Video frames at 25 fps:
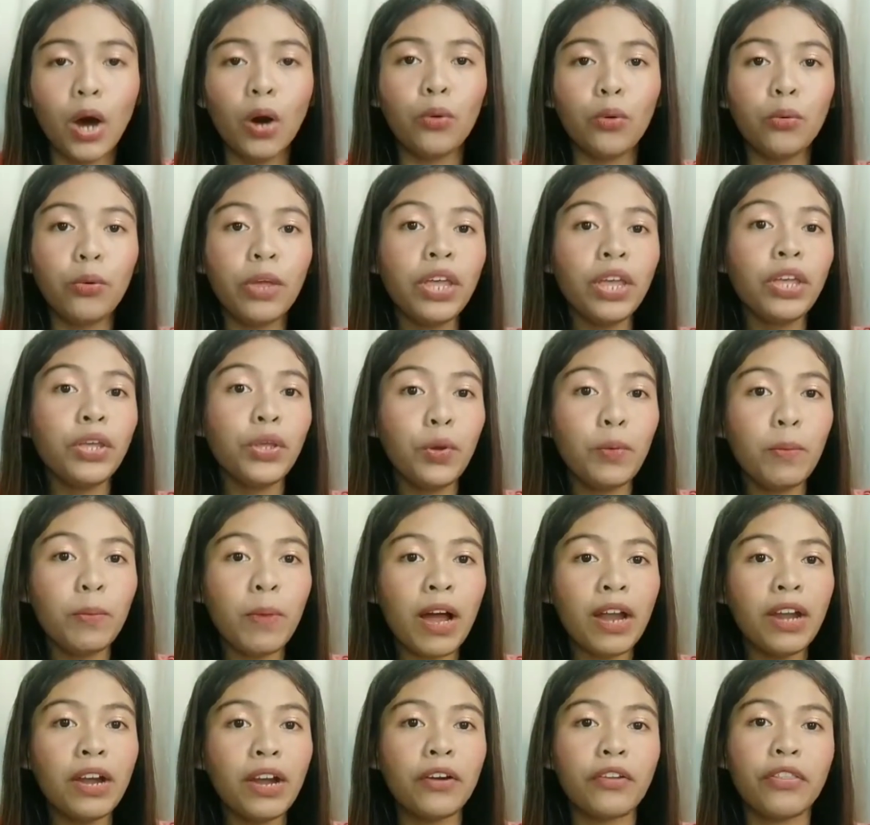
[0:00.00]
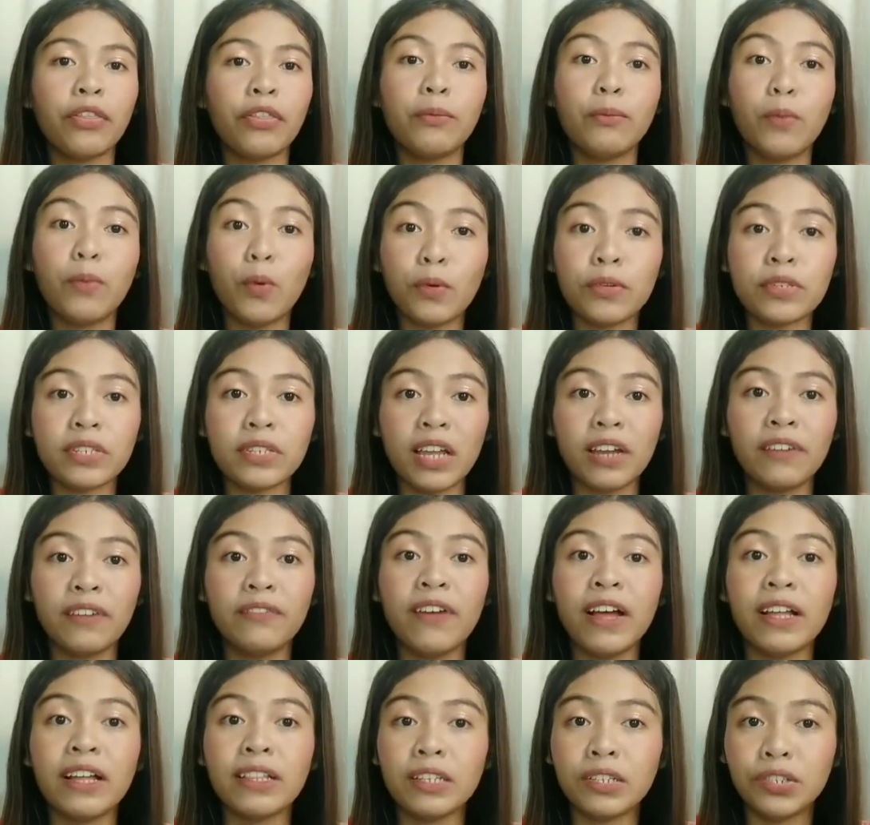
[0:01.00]
We humans are the most
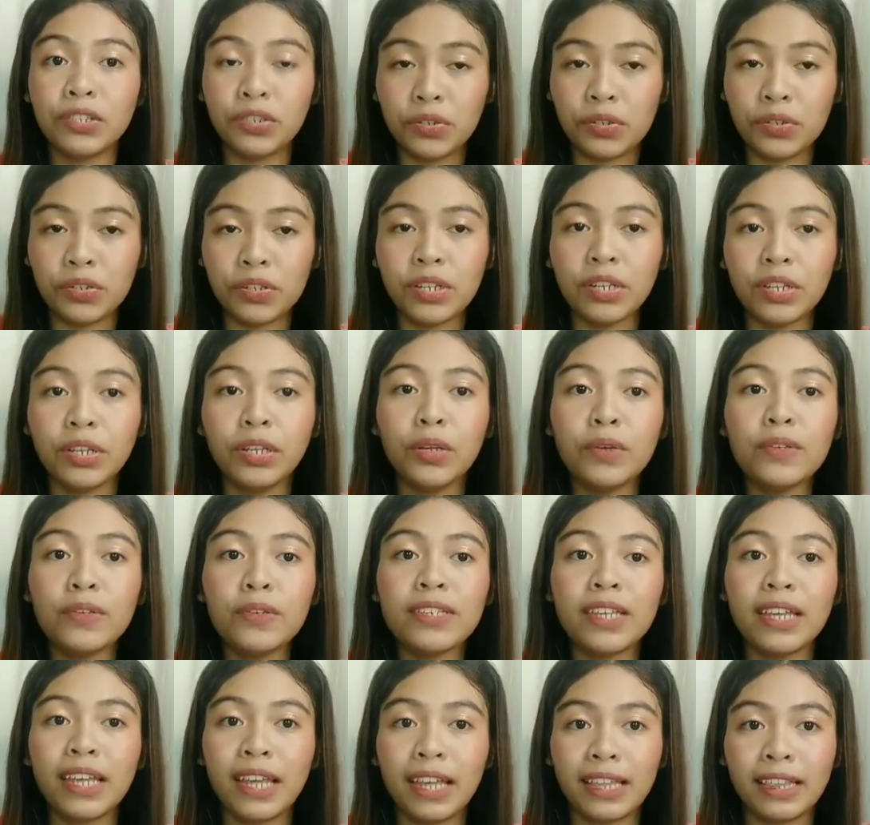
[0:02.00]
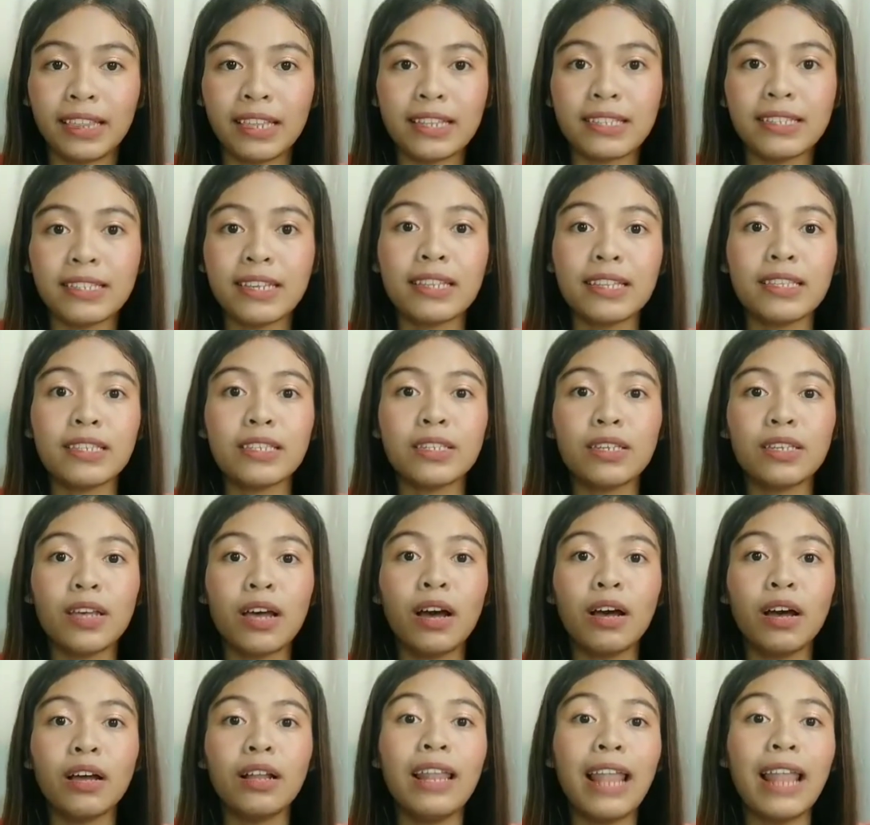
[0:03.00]
advantageous in using it since
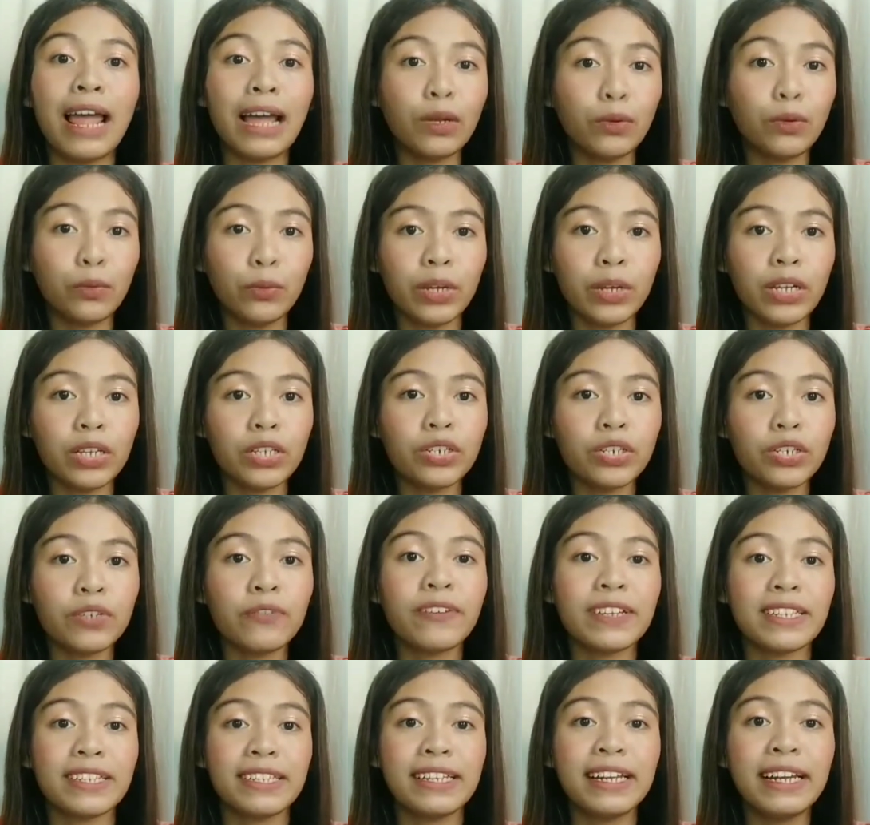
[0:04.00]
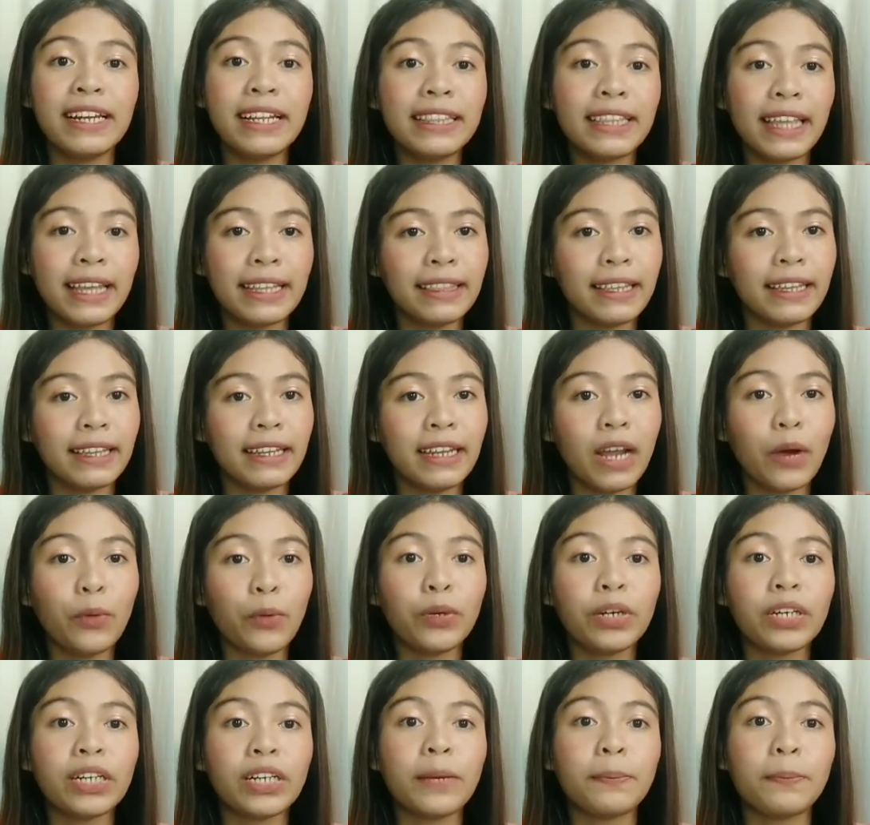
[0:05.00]
language facilitated
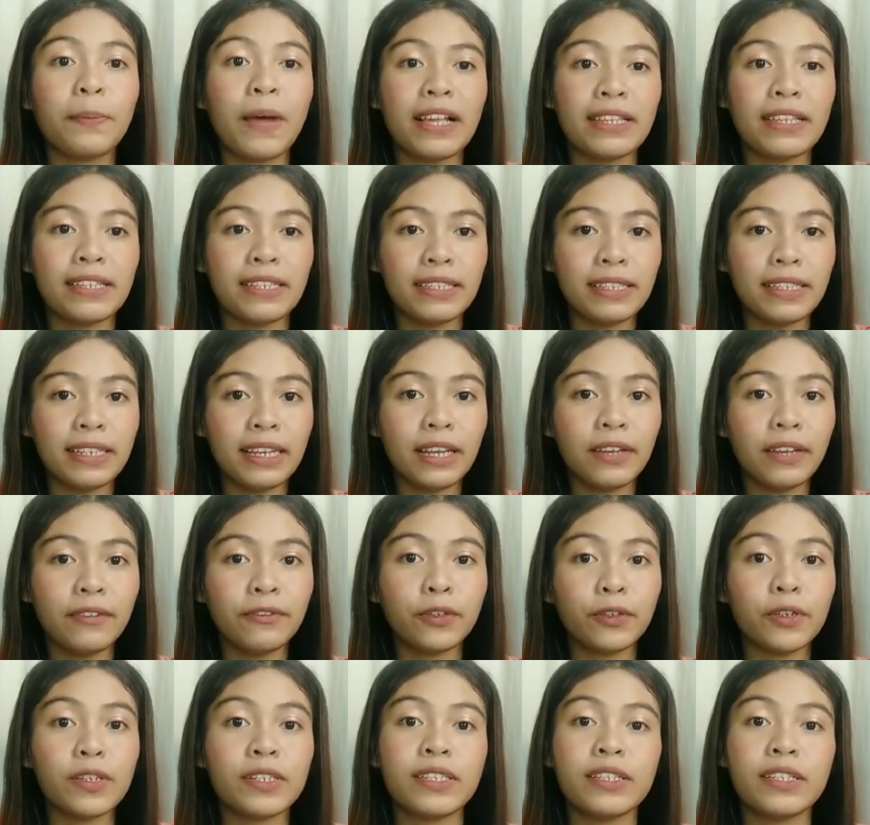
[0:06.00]
our capacity for